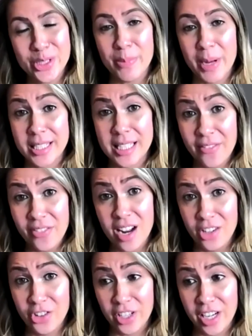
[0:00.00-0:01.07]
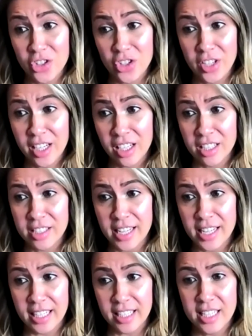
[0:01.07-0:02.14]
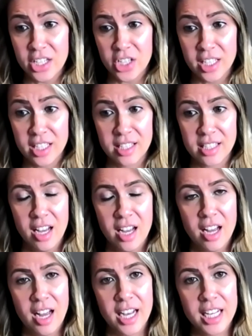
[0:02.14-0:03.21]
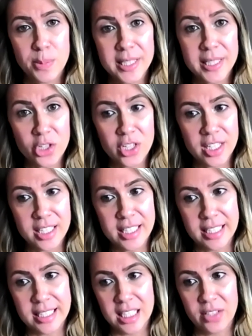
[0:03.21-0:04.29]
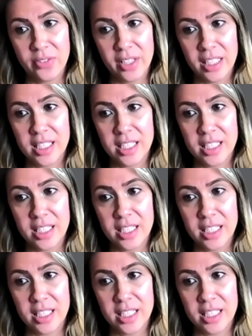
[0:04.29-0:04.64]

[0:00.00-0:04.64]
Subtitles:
about 700 engineers and technicians, has positioned us successfully to